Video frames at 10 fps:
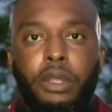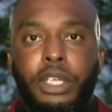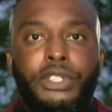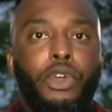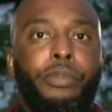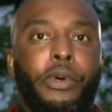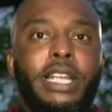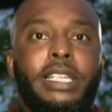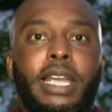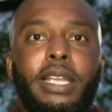The
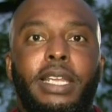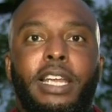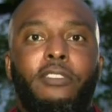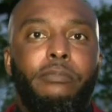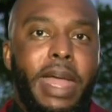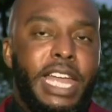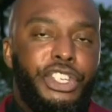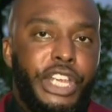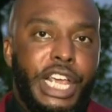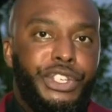superintendent of
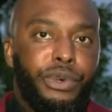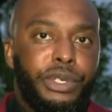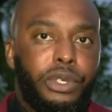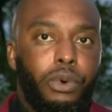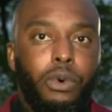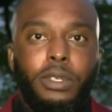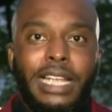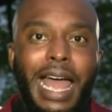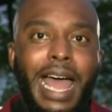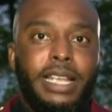Manchester Schools
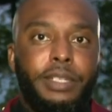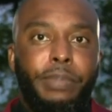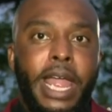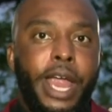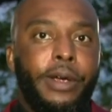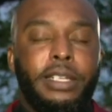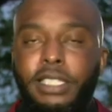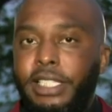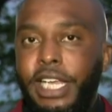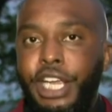asked
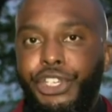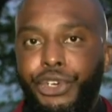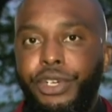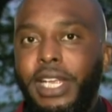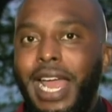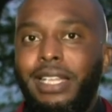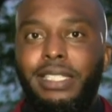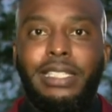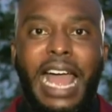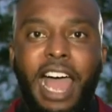parents, teachers, and
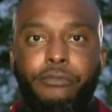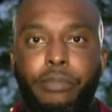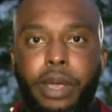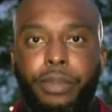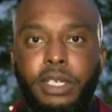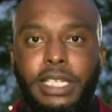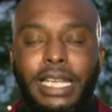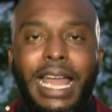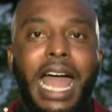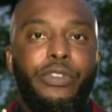staff members to
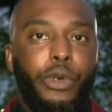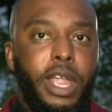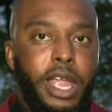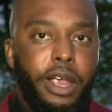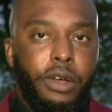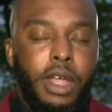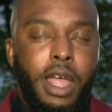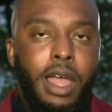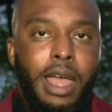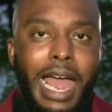gather here
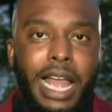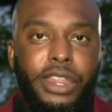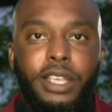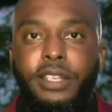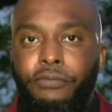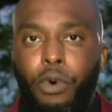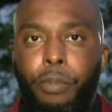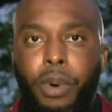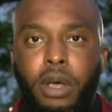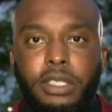at this
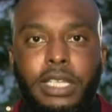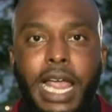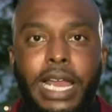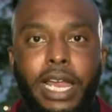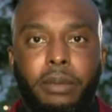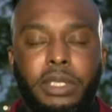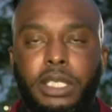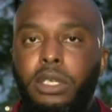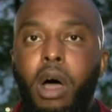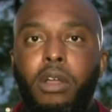football stadium to
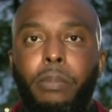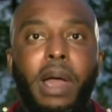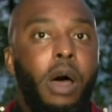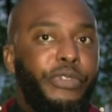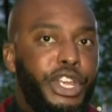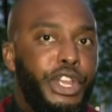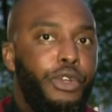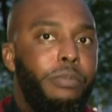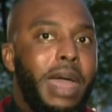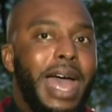talk about the
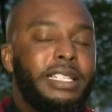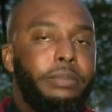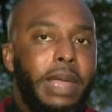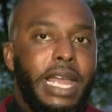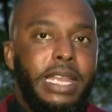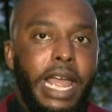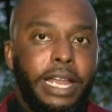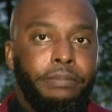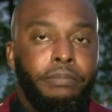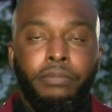new mask mandate.